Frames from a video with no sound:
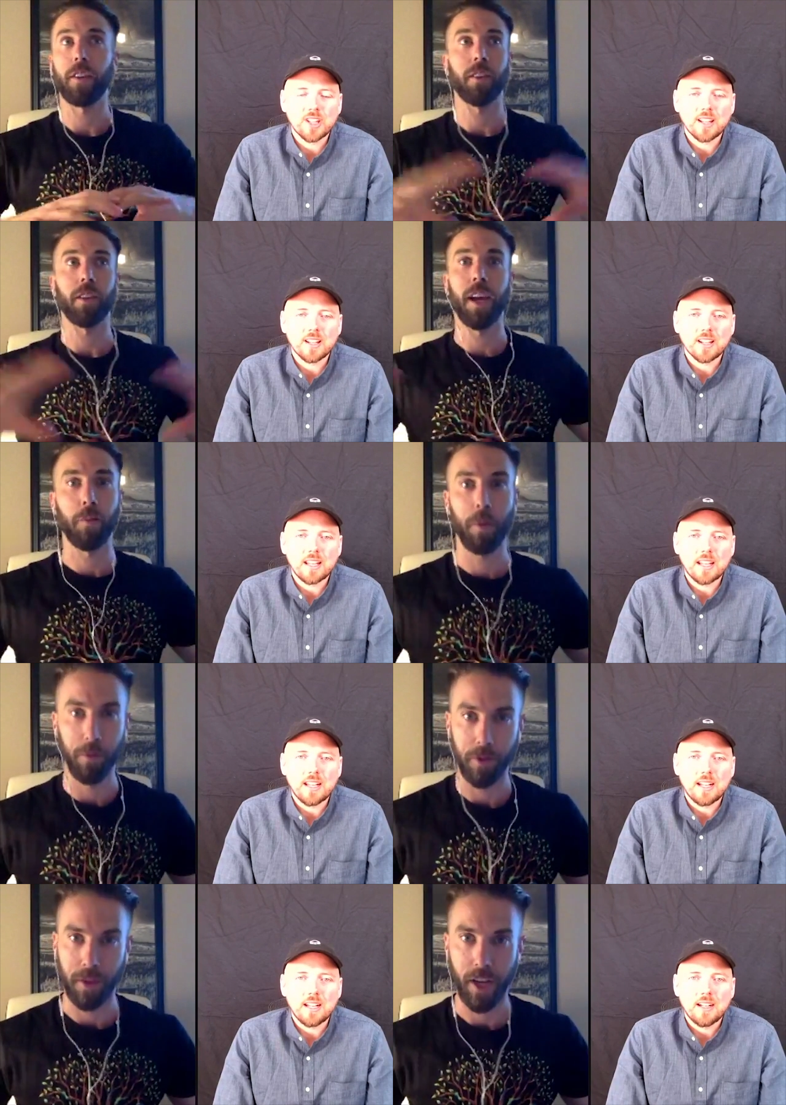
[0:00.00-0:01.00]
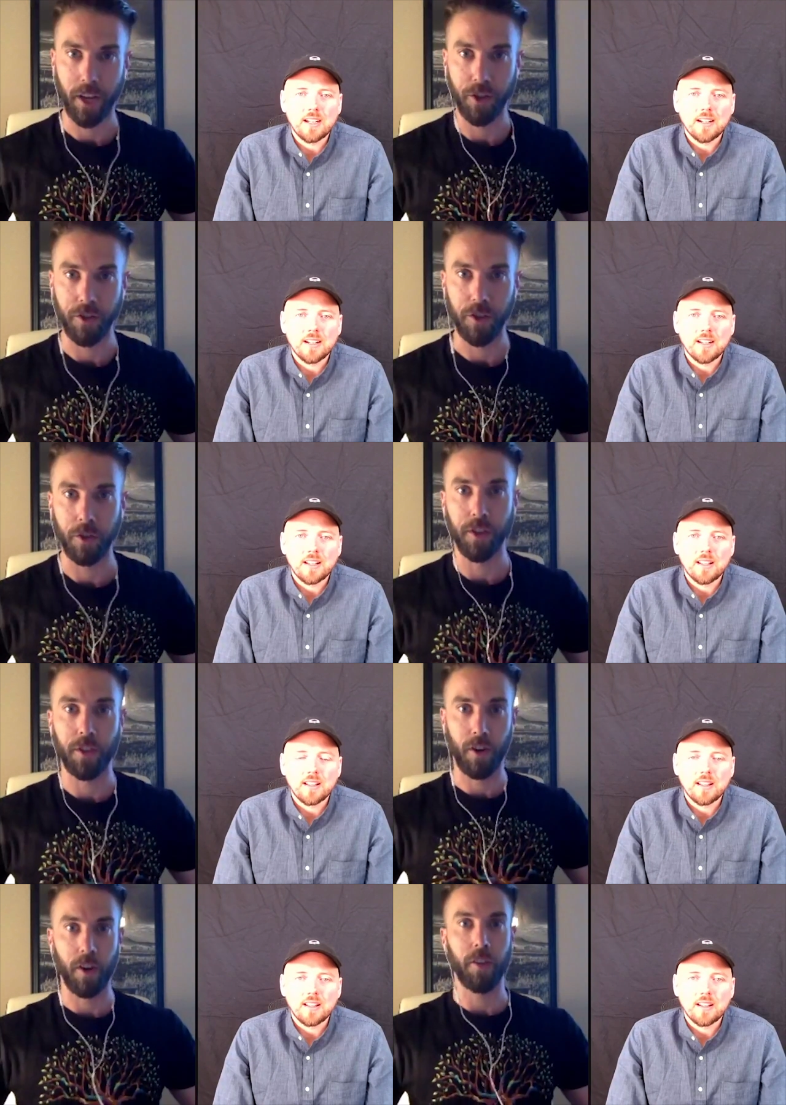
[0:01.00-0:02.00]
Speaker 1: of like getting people's attention so you can
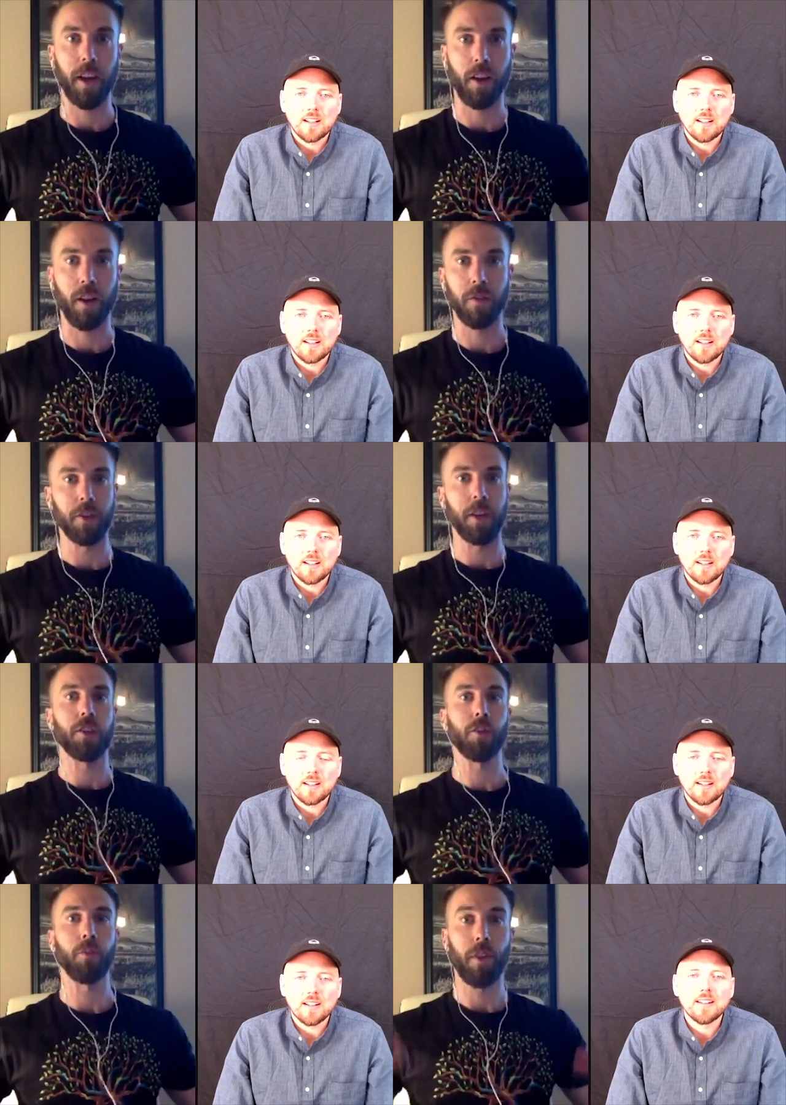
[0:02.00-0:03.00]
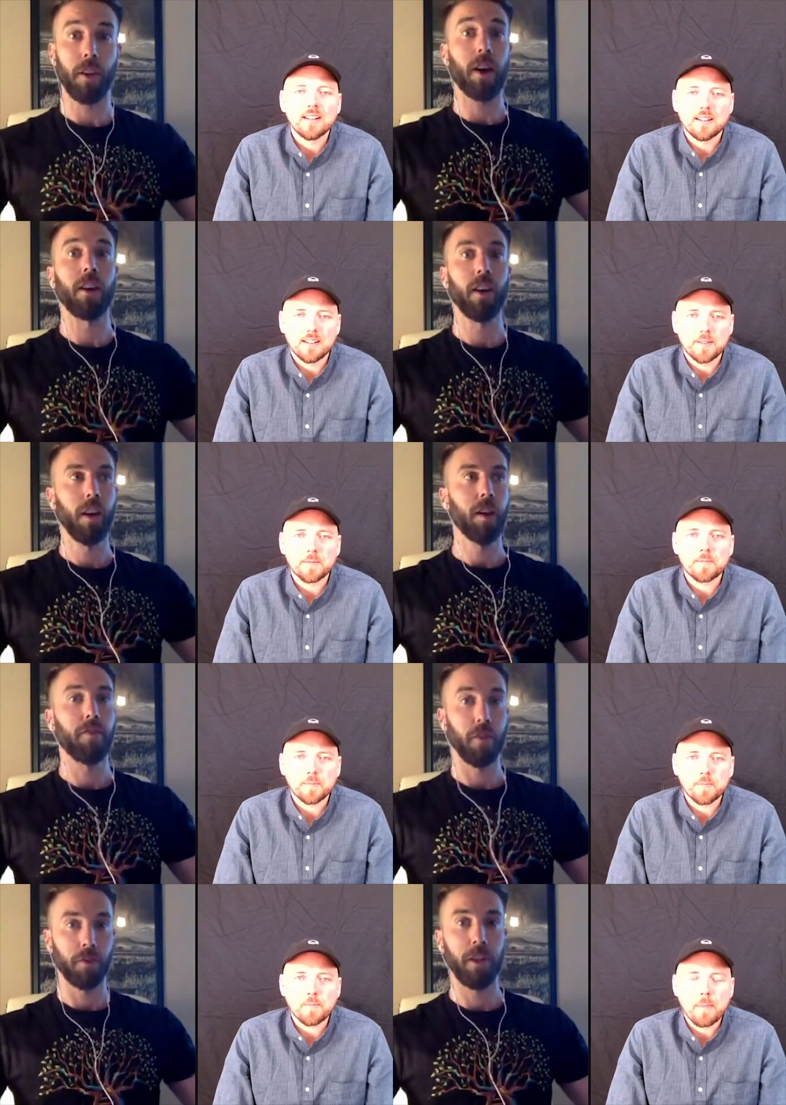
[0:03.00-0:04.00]
start that conversation with that
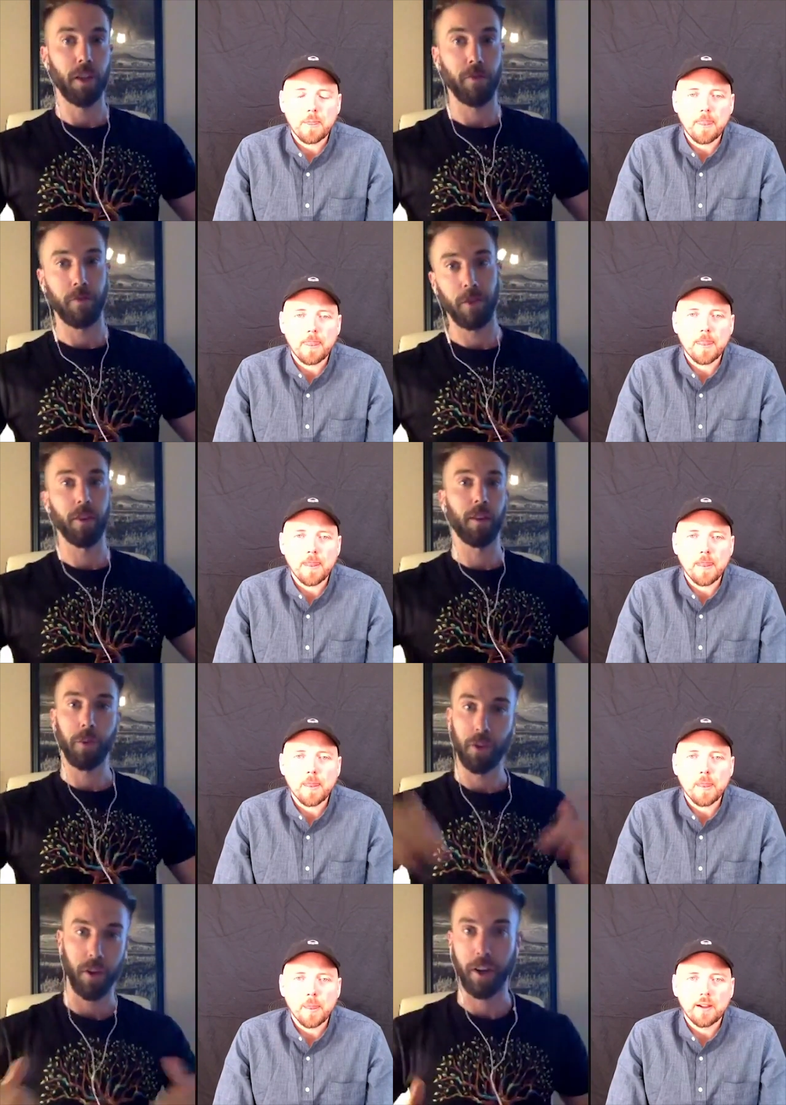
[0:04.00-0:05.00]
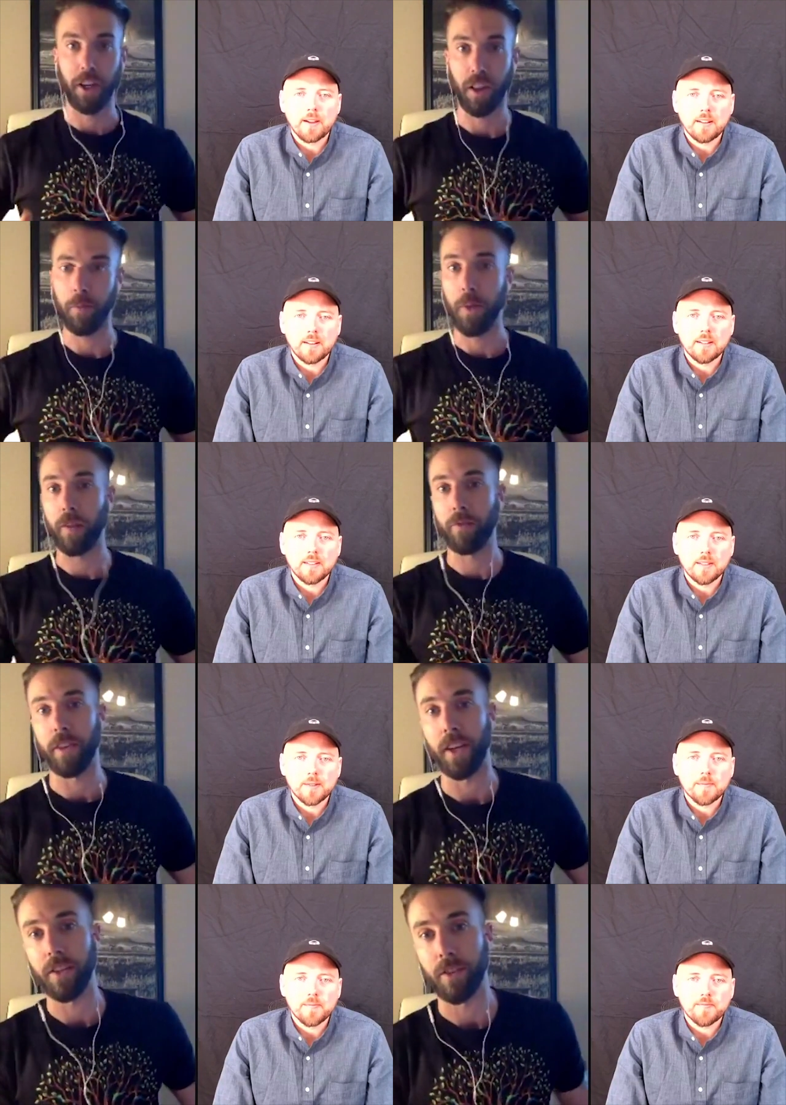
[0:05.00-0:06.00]
first video view and then retargeting them
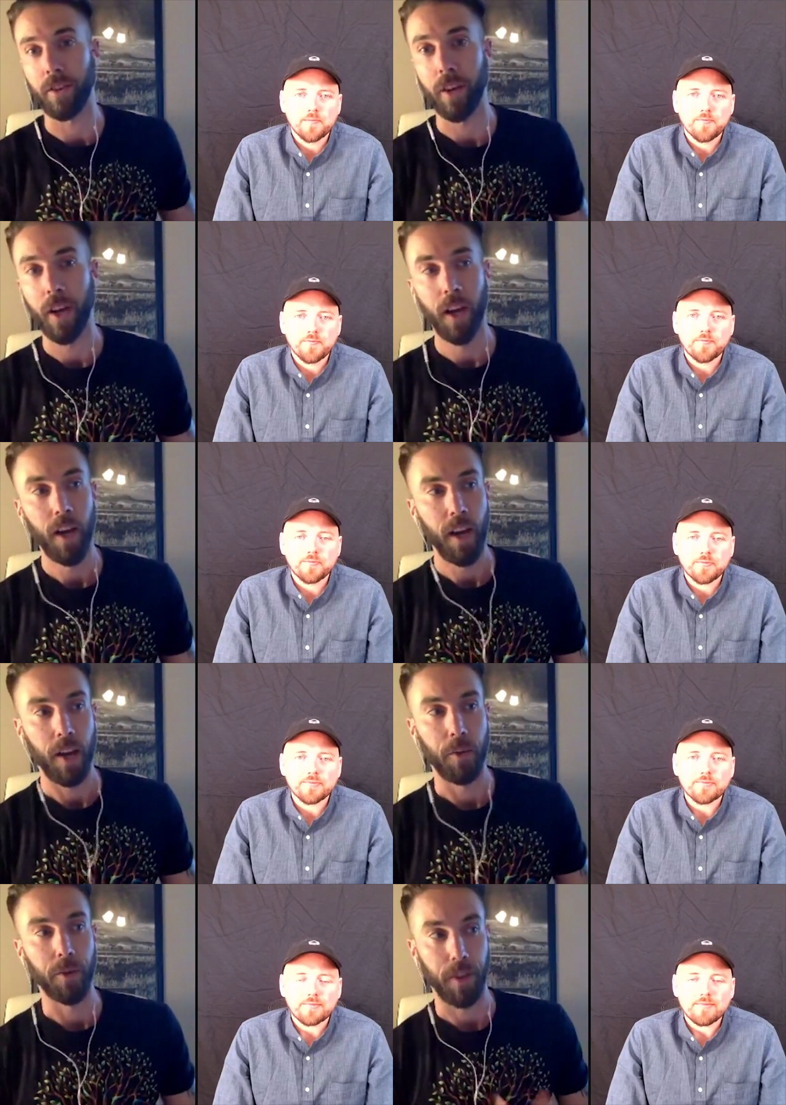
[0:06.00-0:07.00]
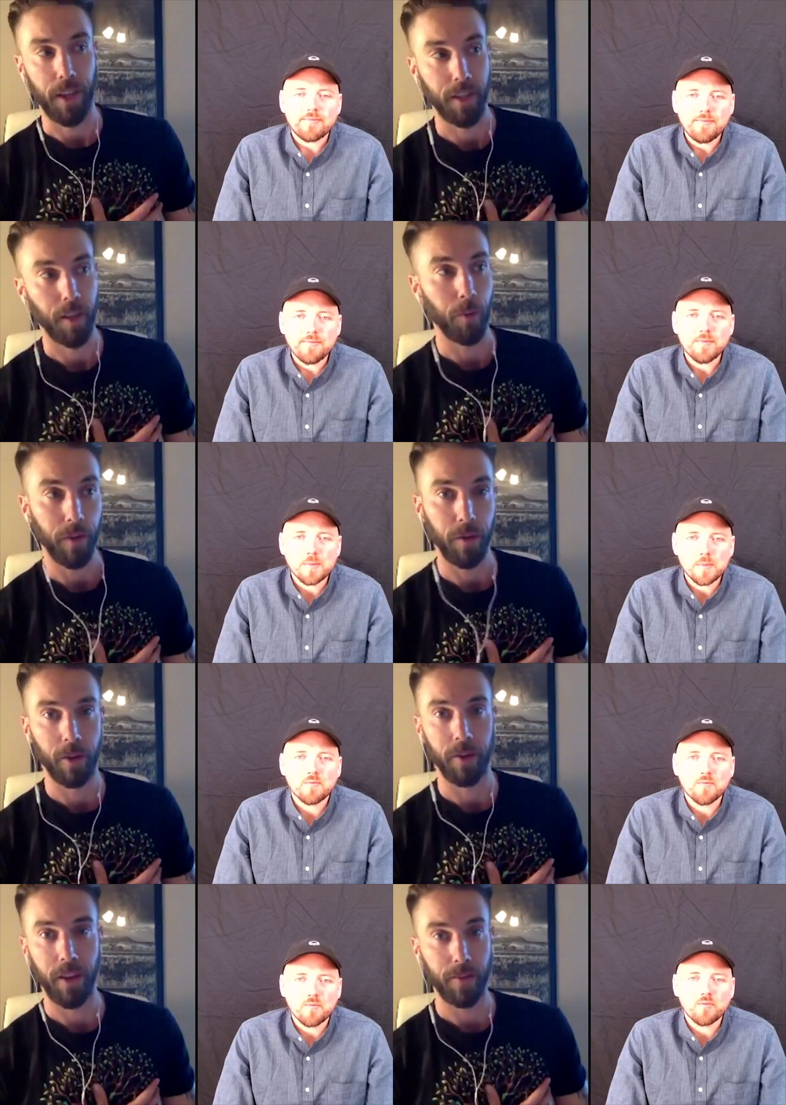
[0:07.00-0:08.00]
after that so it was a lesson that we
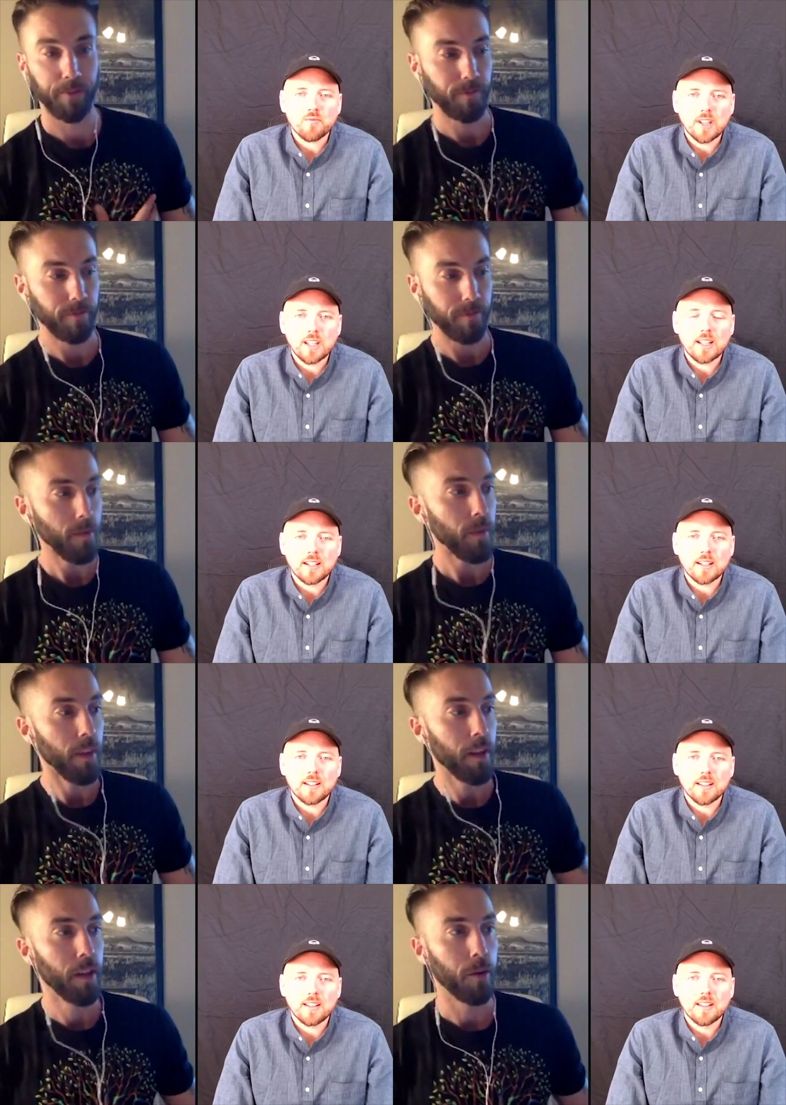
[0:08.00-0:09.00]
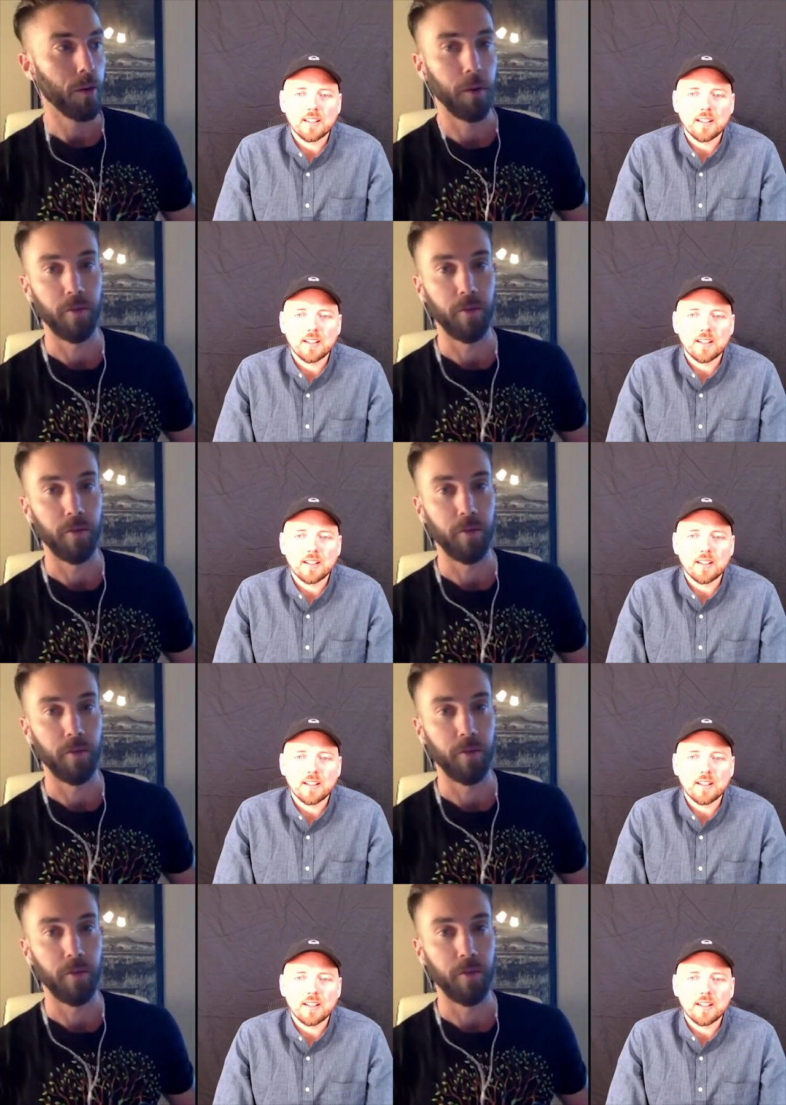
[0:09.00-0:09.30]
learned that you know